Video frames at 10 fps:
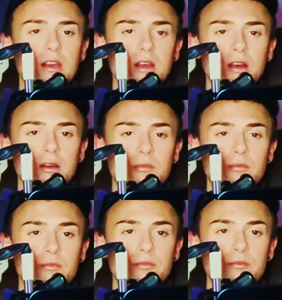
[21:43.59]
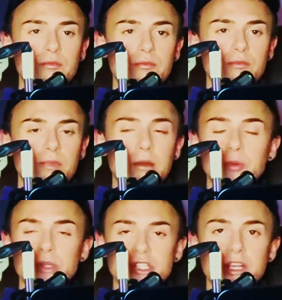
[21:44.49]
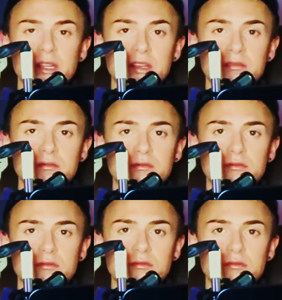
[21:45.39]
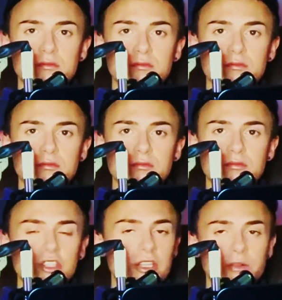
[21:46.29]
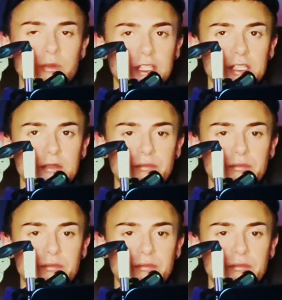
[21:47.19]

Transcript: I appreciate it. Genuinely.